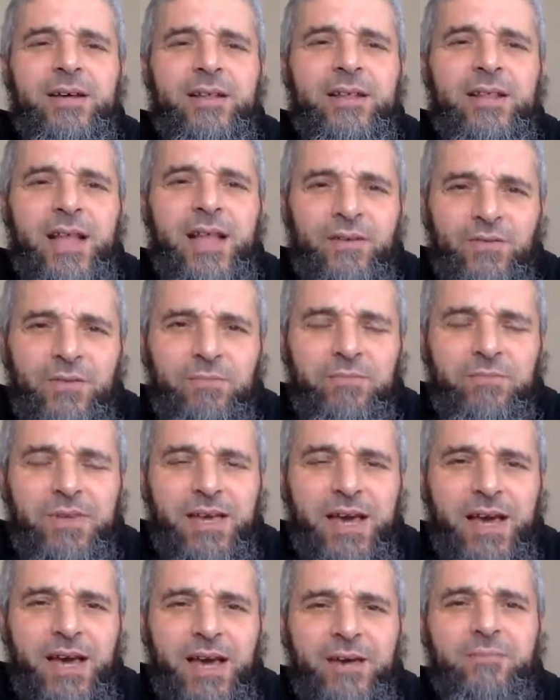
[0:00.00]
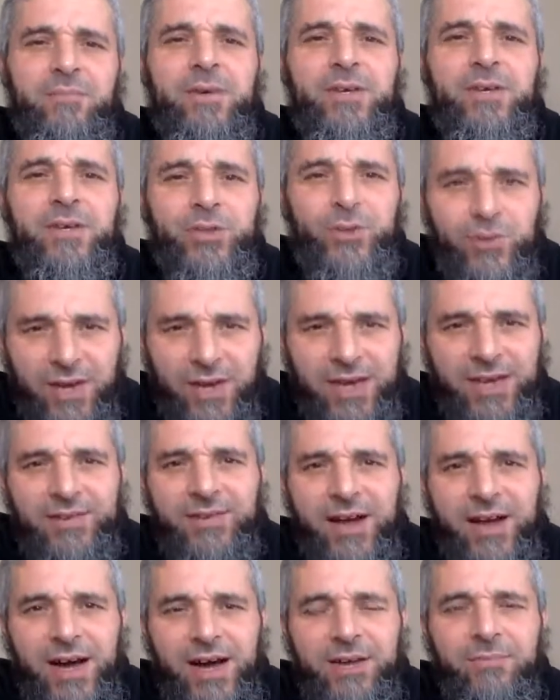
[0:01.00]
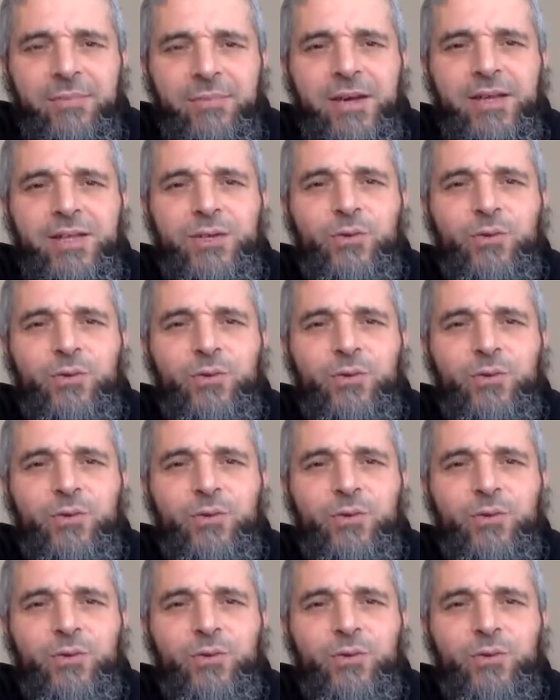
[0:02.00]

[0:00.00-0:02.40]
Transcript: eleven p m U K time,